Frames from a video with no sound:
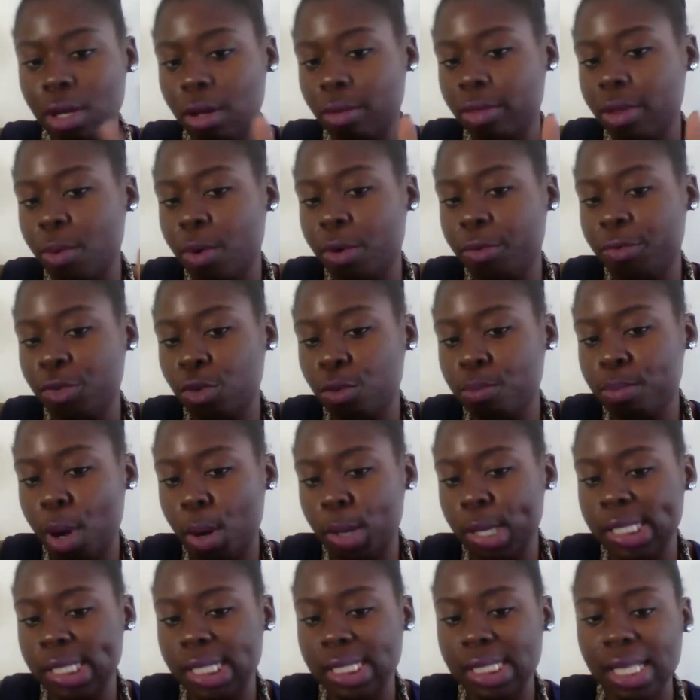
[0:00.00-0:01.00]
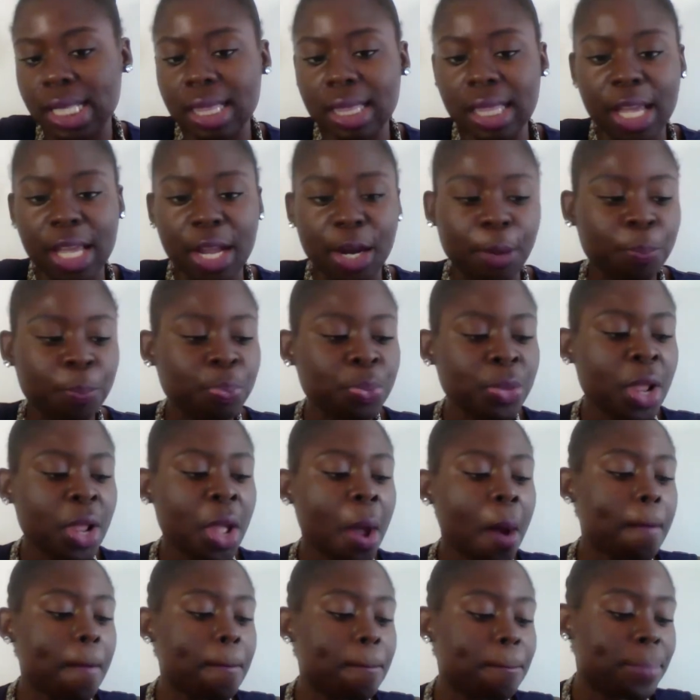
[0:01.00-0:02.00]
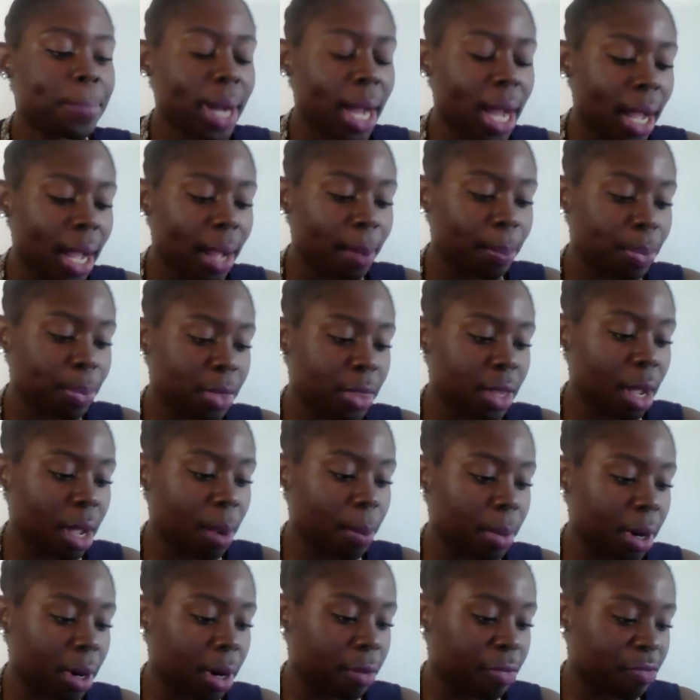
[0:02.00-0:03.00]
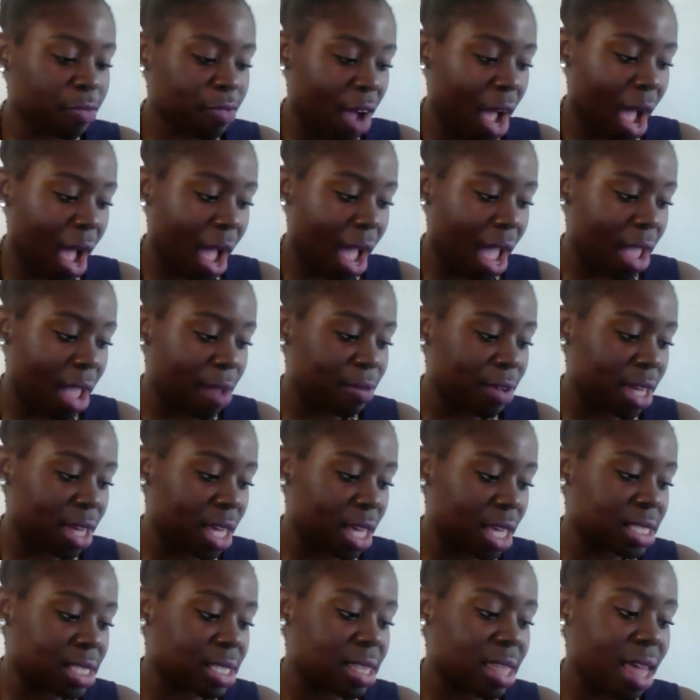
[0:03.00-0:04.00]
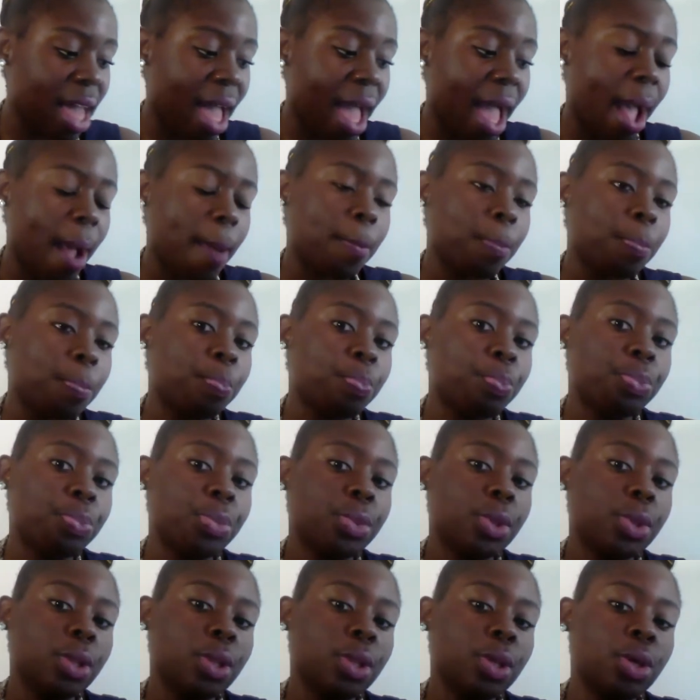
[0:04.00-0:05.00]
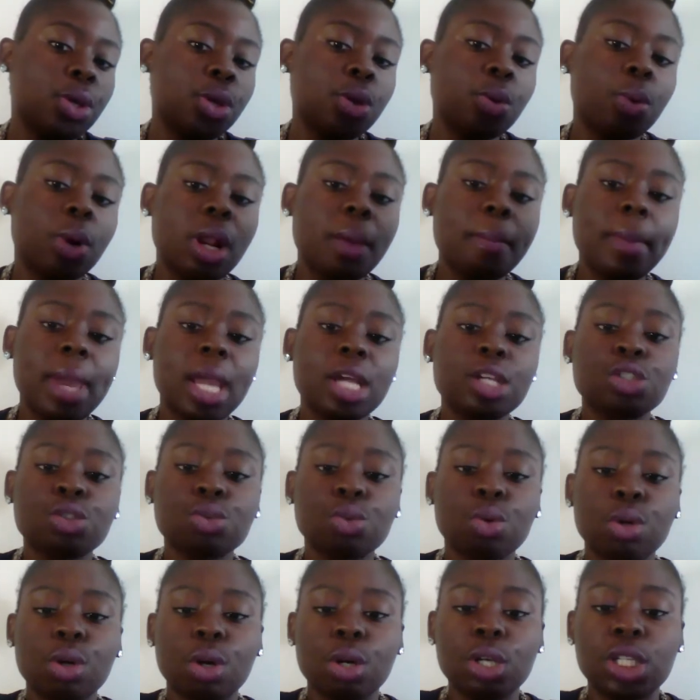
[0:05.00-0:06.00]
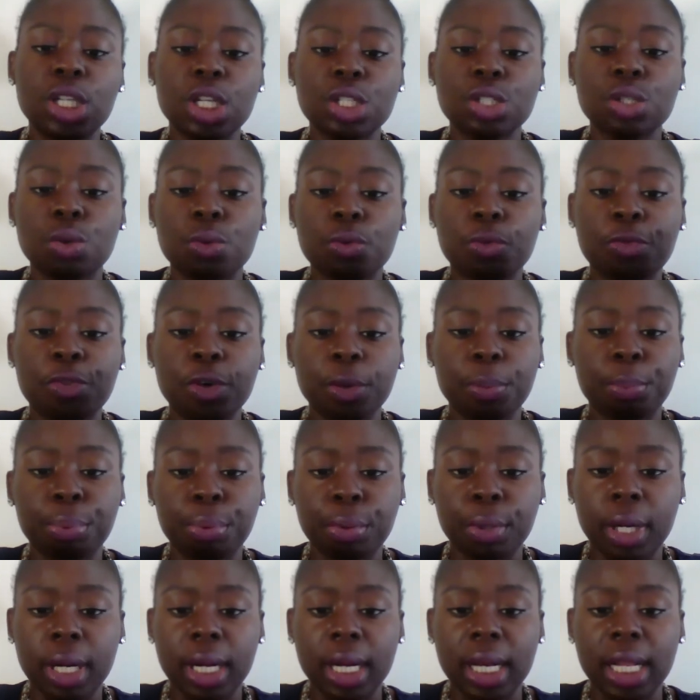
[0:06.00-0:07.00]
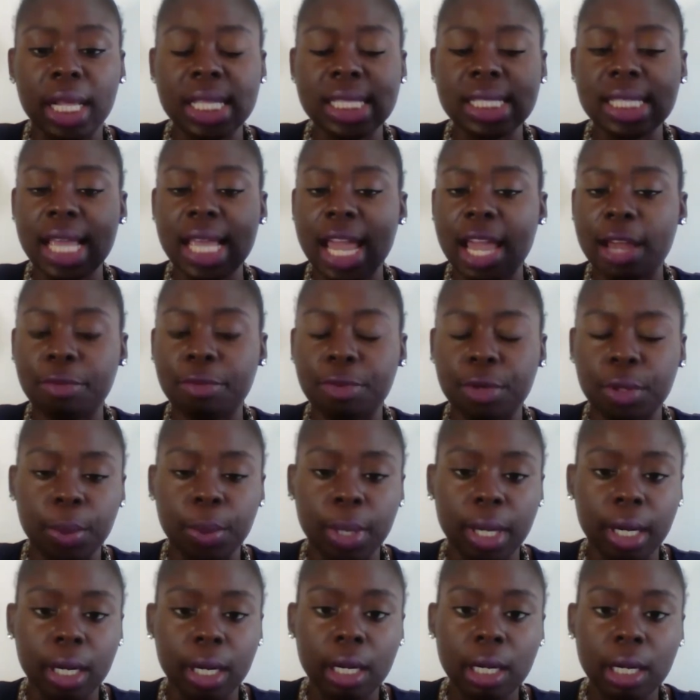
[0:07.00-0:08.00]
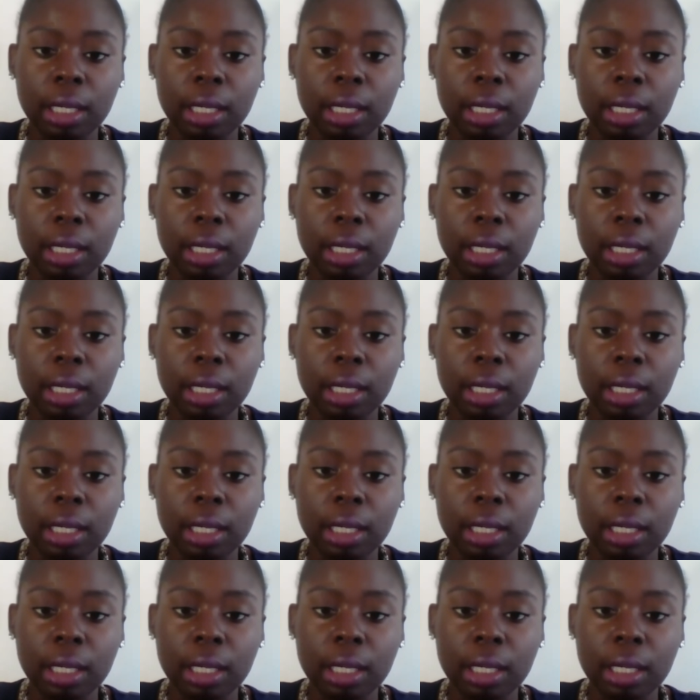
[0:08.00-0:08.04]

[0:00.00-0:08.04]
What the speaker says: There were a few bonuses in there, but number 5 is that you want to make sure your digital footprint is everywhere.